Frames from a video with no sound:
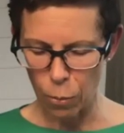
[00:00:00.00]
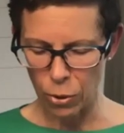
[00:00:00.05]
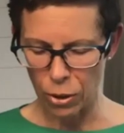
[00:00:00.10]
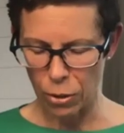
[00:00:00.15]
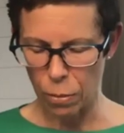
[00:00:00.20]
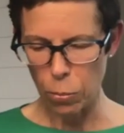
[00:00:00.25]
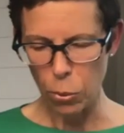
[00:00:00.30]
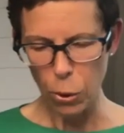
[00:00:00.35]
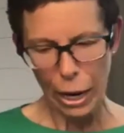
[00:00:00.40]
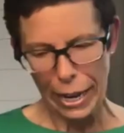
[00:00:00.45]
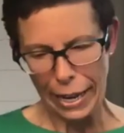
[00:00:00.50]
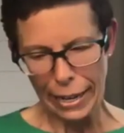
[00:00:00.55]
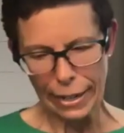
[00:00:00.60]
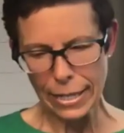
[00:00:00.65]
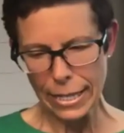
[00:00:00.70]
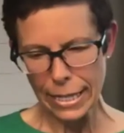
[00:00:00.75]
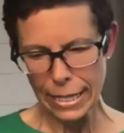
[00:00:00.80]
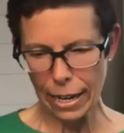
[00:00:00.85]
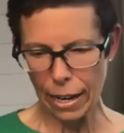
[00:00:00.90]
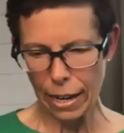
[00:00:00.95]
with brain
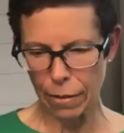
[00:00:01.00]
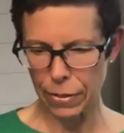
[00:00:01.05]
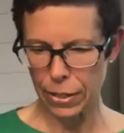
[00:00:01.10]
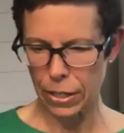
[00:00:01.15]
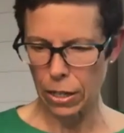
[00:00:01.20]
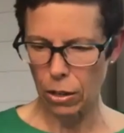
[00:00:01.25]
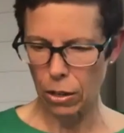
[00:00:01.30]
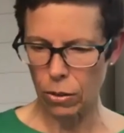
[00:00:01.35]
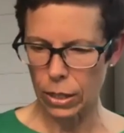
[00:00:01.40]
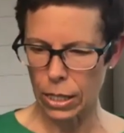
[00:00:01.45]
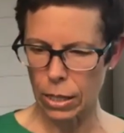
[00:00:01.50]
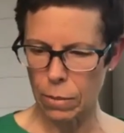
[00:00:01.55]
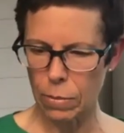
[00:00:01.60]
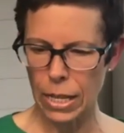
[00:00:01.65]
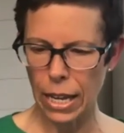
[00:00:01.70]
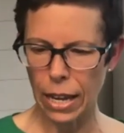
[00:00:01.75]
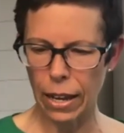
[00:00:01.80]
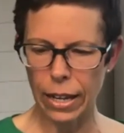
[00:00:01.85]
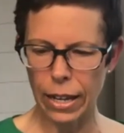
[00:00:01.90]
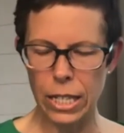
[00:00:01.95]
stuff. So it seems
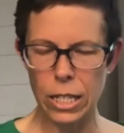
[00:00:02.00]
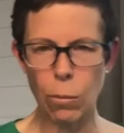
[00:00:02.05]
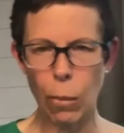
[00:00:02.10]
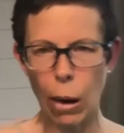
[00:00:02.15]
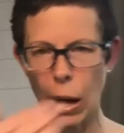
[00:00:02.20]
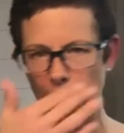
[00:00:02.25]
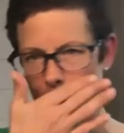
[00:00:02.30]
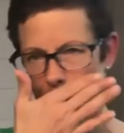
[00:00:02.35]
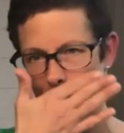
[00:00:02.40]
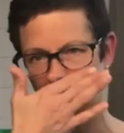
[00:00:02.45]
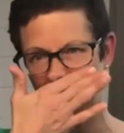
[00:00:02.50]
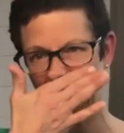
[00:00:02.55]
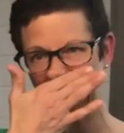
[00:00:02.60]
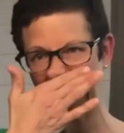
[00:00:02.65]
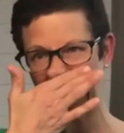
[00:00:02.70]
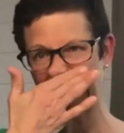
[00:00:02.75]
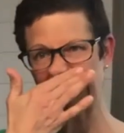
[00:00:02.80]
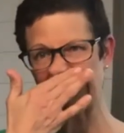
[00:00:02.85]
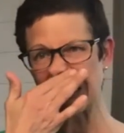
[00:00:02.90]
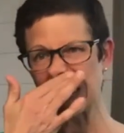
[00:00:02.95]
like us moms are
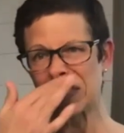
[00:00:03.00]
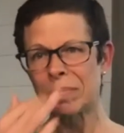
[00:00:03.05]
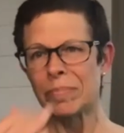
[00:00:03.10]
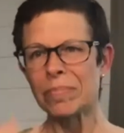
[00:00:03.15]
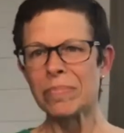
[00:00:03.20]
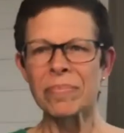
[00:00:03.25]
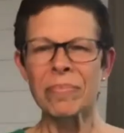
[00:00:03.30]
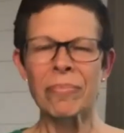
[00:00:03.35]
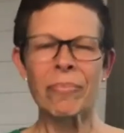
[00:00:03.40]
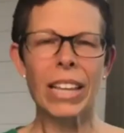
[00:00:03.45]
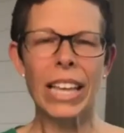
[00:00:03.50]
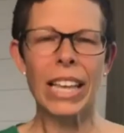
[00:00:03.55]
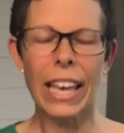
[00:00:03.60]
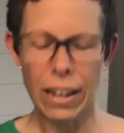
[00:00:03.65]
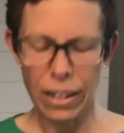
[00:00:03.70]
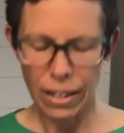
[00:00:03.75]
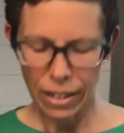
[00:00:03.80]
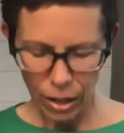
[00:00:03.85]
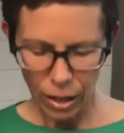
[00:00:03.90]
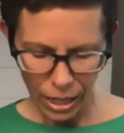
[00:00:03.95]
getting,
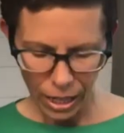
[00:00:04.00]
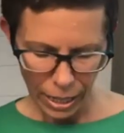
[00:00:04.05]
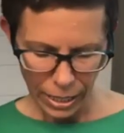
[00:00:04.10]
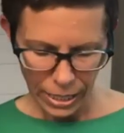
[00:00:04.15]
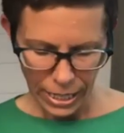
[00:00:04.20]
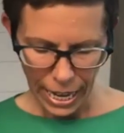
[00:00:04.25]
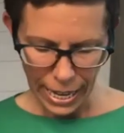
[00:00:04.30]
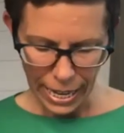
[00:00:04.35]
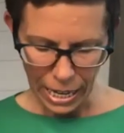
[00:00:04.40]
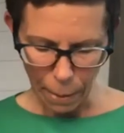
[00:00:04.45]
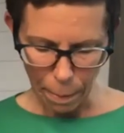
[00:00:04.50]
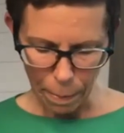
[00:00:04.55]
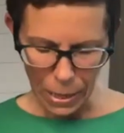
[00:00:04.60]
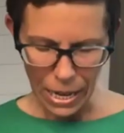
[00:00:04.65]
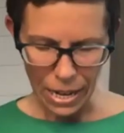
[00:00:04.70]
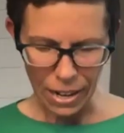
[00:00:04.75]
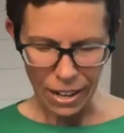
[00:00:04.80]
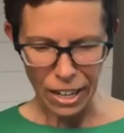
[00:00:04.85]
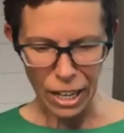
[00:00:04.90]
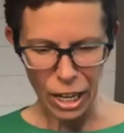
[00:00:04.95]
getting, a, taking a
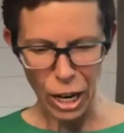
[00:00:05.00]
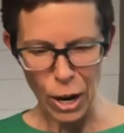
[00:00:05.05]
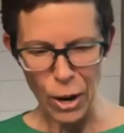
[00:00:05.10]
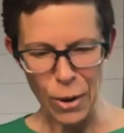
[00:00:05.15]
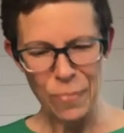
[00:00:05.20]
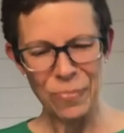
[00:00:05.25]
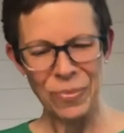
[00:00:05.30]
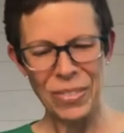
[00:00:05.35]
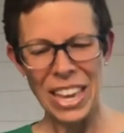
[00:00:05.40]
beating, you know.